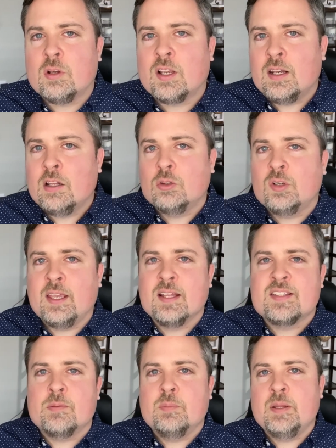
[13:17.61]
You're kind of looking
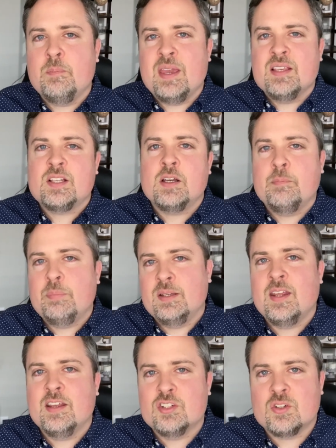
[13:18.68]
at somebody based on
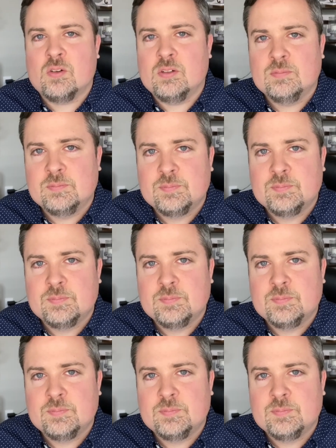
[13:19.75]
potential.